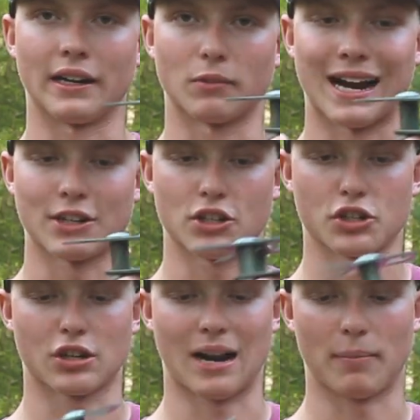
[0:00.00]
and ratchet
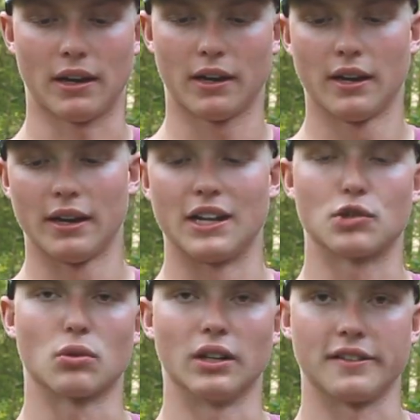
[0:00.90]
strap it.
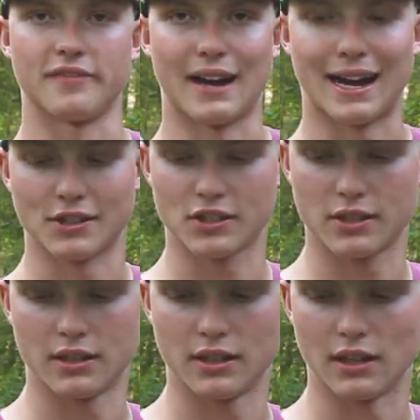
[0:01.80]
It's really fast.